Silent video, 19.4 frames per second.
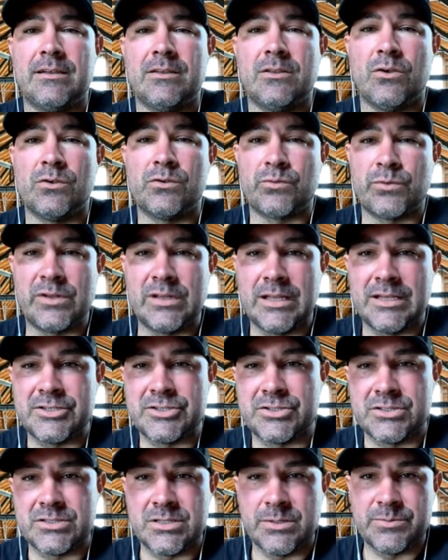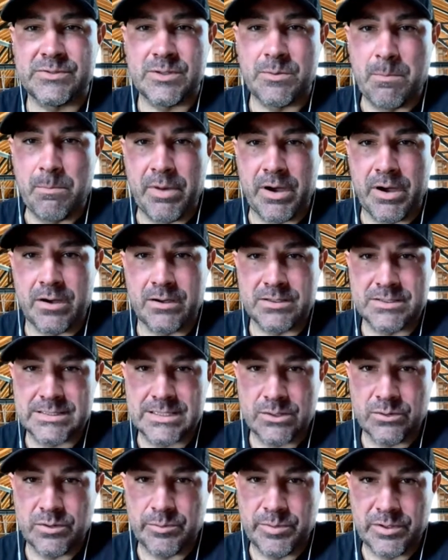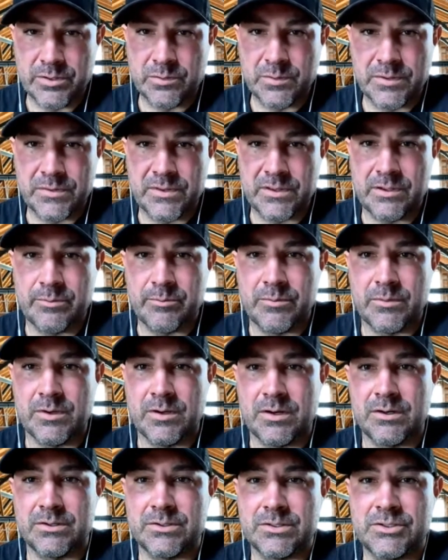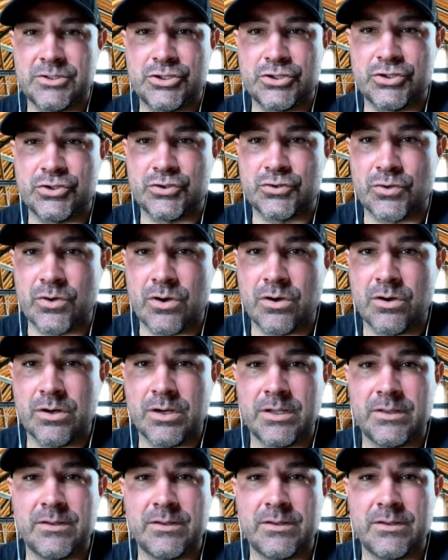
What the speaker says: those relationships and bonds that we build with them are strong,